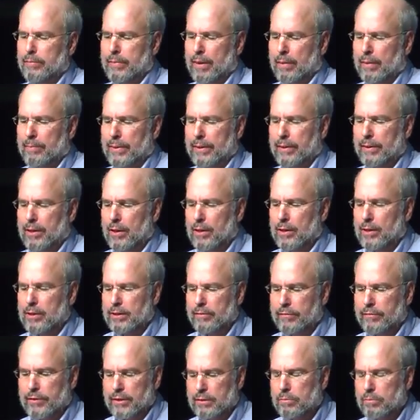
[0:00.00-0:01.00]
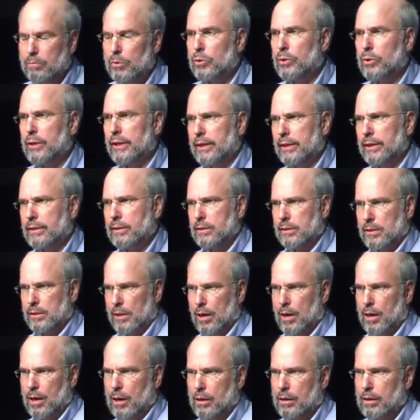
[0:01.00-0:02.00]
But because of this morning's
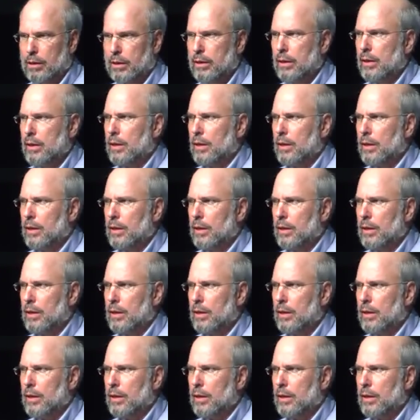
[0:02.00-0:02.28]
talk,